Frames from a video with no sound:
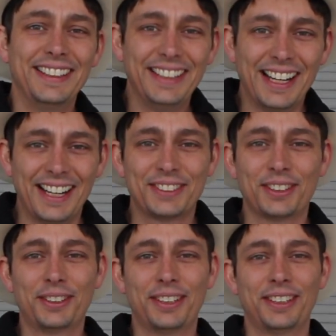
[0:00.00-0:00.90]
Yeah,
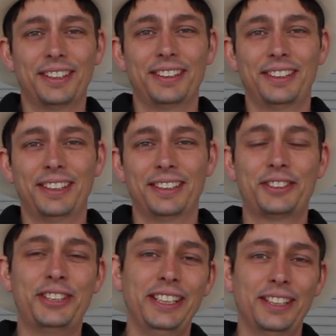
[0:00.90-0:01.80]
so the, the
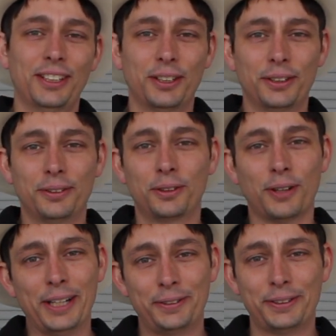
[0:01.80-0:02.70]
CEO
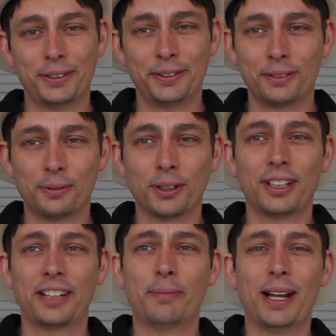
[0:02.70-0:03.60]
graduate student
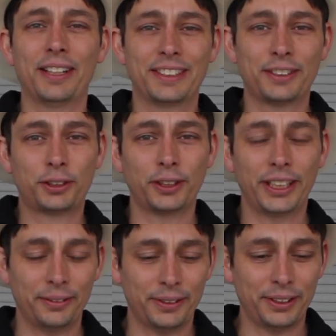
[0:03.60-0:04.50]
work-life balance is a
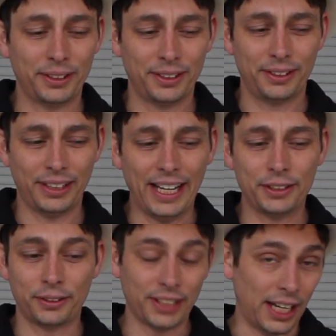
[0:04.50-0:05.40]
tricky one. The, the
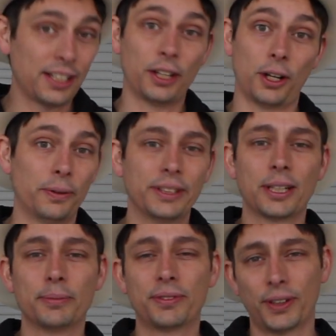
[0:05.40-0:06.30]
answer is Icon always
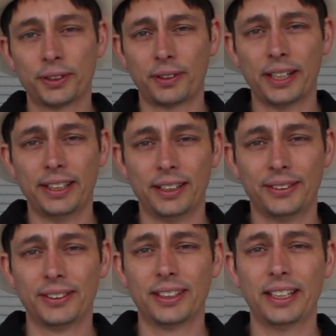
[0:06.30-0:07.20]
comes first right now.
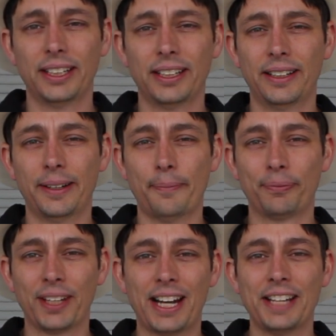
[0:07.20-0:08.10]

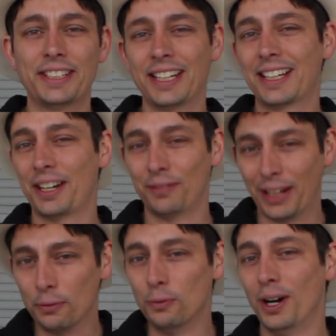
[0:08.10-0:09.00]
Um, and I take kind of
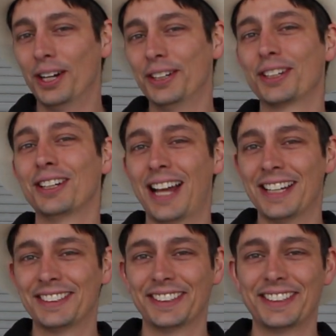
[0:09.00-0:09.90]
like one
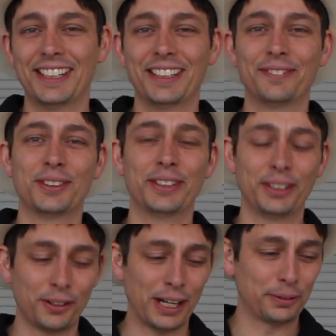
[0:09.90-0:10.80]
class at a time. So in
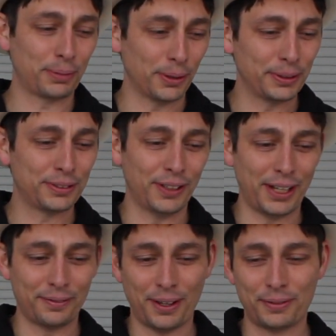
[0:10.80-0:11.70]
the graduate program, it's
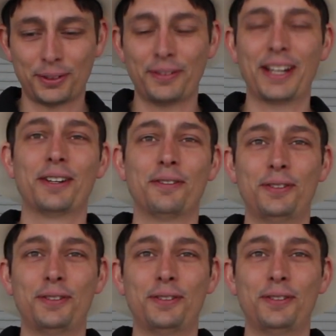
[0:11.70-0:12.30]
fun. I've, I've sort of had a